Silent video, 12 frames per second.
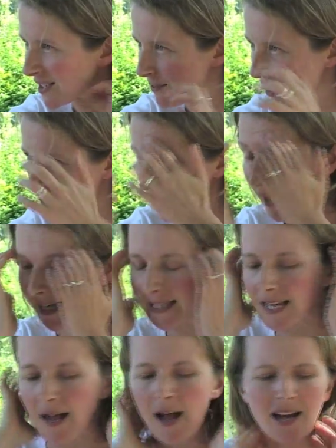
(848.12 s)
and boat
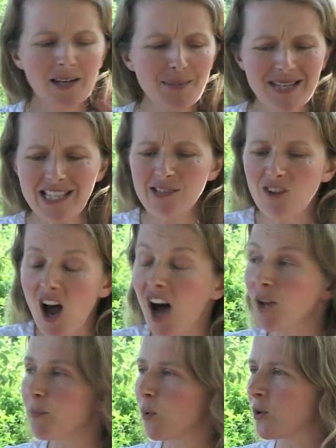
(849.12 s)
paint and pieces of
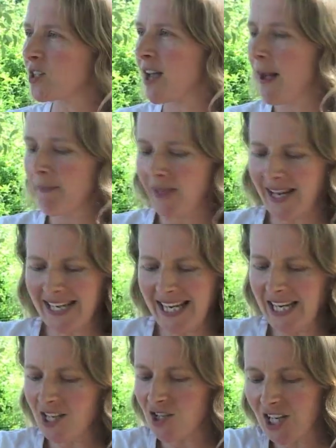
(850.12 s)
cardboard, and
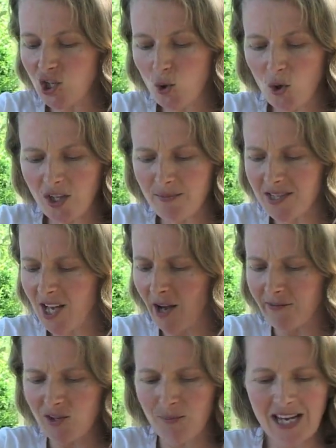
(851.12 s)
he taught
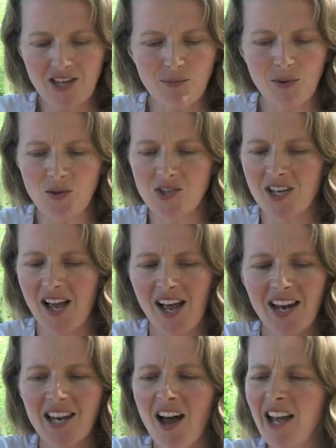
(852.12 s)
himself to make the most
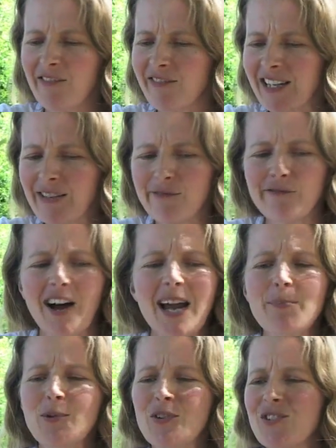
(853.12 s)
lively,
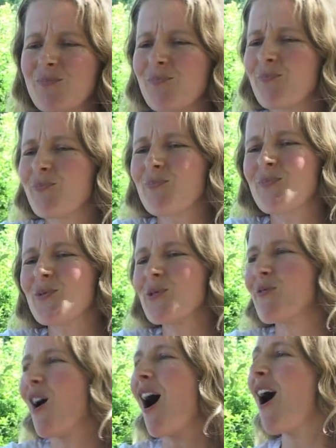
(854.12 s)
vibrant, sort
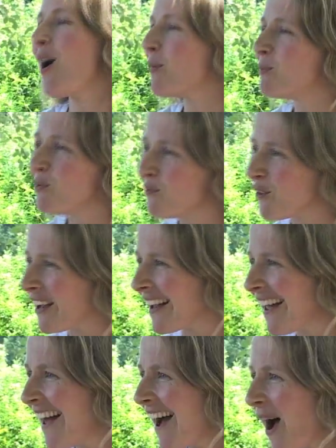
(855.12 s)
of heart-moving,
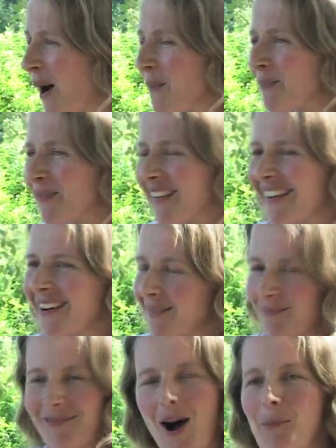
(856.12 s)
you know
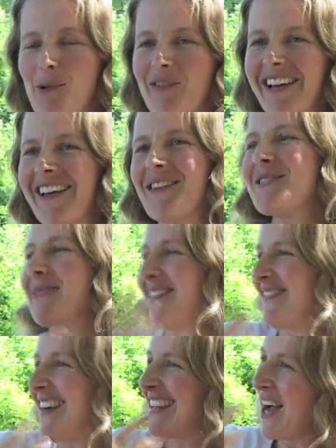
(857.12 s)
what
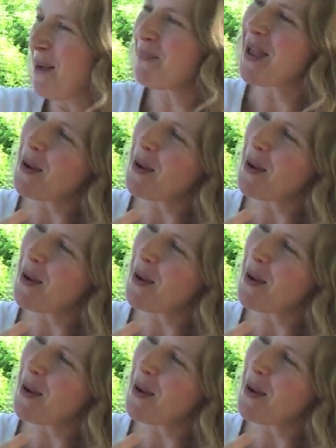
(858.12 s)
I mean,